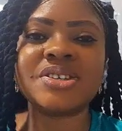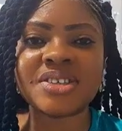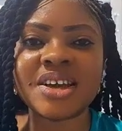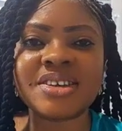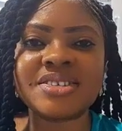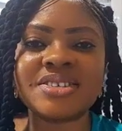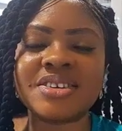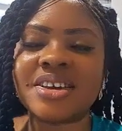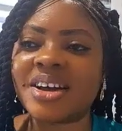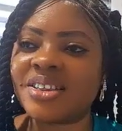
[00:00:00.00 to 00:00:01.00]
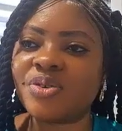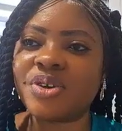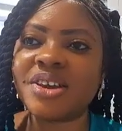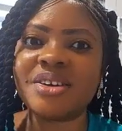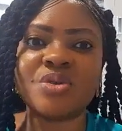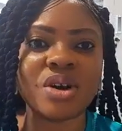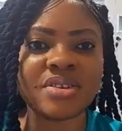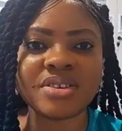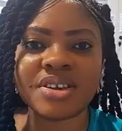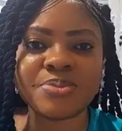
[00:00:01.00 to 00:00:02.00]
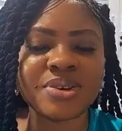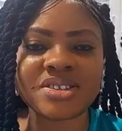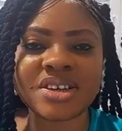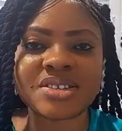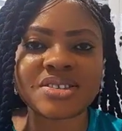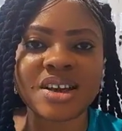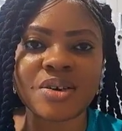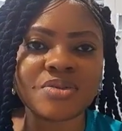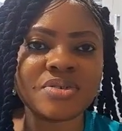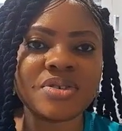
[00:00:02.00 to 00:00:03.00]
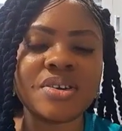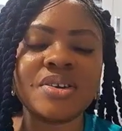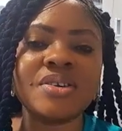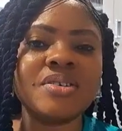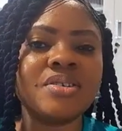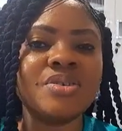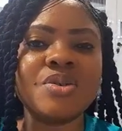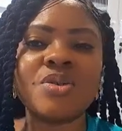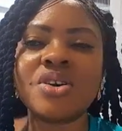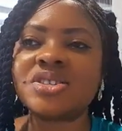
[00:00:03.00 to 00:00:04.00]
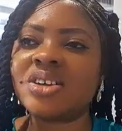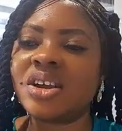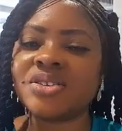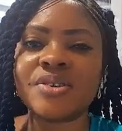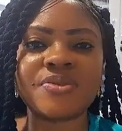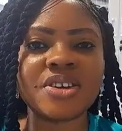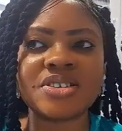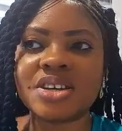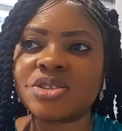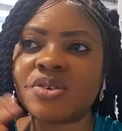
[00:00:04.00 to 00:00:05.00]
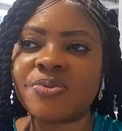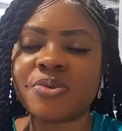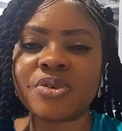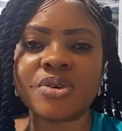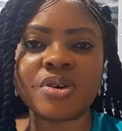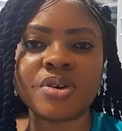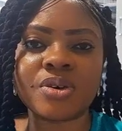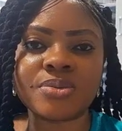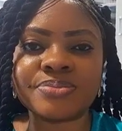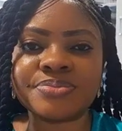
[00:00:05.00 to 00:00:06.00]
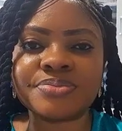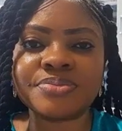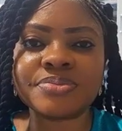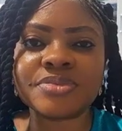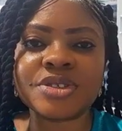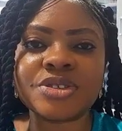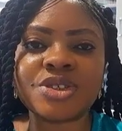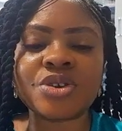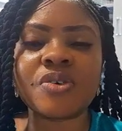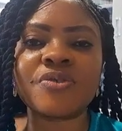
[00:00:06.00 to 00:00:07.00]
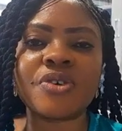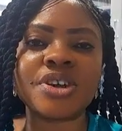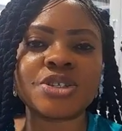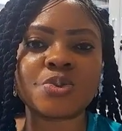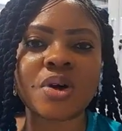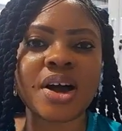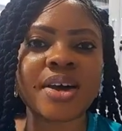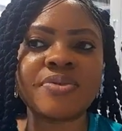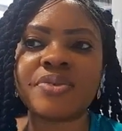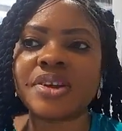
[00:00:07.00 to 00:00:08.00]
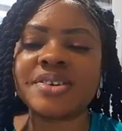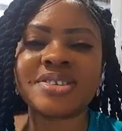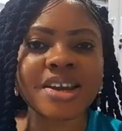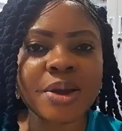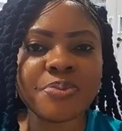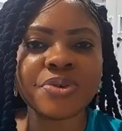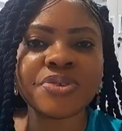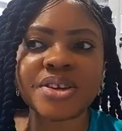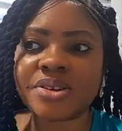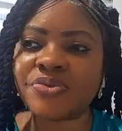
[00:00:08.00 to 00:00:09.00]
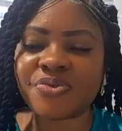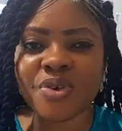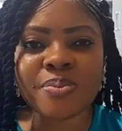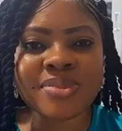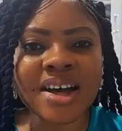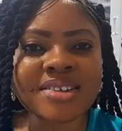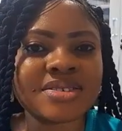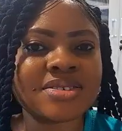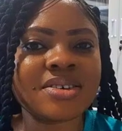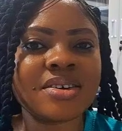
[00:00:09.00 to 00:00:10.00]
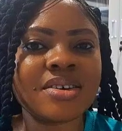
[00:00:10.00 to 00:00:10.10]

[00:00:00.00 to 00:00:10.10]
business. He had already run the business down, you know, gotten a lot of things, set up shop for his wife, started building from that